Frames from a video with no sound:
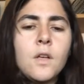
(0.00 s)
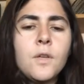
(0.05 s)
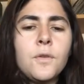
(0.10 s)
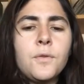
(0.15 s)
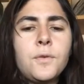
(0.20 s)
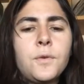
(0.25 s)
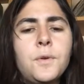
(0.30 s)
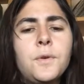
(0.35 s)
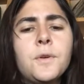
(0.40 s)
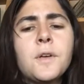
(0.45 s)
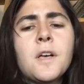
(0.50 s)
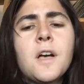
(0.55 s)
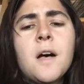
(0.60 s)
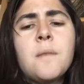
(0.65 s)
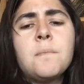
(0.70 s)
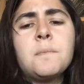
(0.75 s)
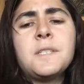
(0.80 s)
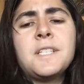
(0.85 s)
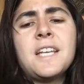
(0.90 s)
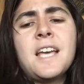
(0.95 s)
Through a
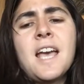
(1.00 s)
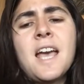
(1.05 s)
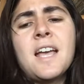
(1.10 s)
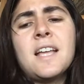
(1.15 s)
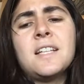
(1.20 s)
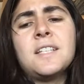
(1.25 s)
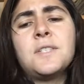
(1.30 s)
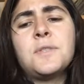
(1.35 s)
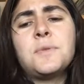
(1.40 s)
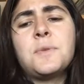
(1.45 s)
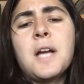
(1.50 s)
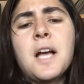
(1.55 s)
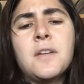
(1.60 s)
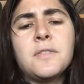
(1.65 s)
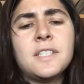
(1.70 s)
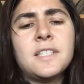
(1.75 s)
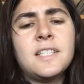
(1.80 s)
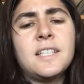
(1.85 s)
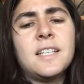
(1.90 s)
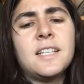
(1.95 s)
cupped hand,
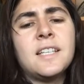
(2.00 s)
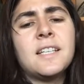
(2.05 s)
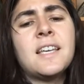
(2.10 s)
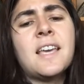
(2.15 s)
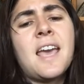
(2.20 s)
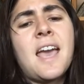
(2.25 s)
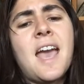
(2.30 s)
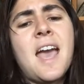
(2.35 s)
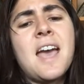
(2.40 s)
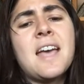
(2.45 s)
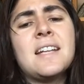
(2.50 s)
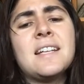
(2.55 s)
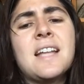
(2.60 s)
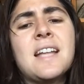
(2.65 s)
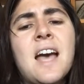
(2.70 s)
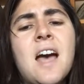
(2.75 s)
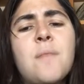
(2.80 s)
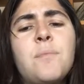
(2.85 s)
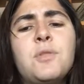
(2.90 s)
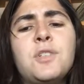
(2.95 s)
round a tin
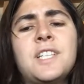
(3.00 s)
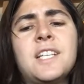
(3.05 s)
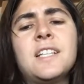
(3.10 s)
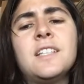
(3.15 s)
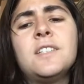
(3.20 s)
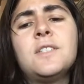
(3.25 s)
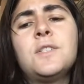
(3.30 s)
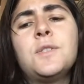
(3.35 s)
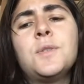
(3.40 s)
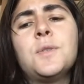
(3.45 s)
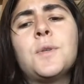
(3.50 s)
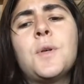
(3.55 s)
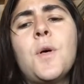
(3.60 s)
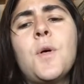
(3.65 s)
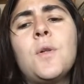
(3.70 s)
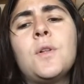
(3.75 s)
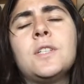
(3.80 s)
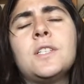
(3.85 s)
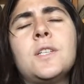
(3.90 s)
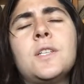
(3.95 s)
can, I pretend to
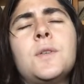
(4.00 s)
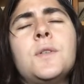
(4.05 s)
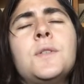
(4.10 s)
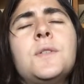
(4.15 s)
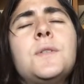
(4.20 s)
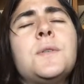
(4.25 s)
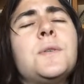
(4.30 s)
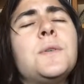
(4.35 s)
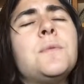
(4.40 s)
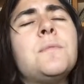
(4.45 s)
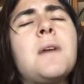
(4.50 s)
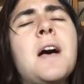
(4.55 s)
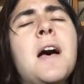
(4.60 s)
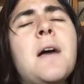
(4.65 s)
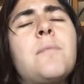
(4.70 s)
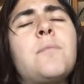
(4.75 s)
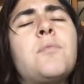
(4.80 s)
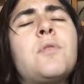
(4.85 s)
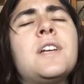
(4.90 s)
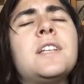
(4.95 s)
hold you to
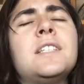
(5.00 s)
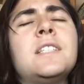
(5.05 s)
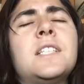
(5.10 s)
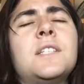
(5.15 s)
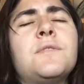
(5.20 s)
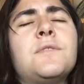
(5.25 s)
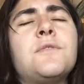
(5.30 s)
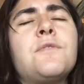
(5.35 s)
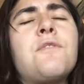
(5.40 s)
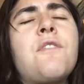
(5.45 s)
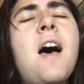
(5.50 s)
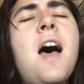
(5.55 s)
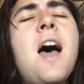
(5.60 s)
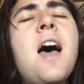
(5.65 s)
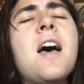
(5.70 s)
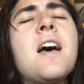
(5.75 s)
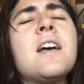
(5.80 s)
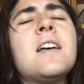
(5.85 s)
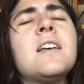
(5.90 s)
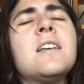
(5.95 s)
my breast. I'm
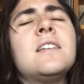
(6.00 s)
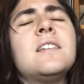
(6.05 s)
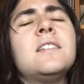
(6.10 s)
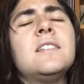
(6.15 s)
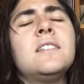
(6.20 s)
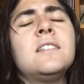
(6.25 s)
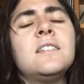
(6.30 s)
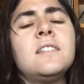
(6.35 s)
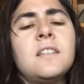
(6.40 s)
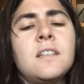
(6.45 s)
fine.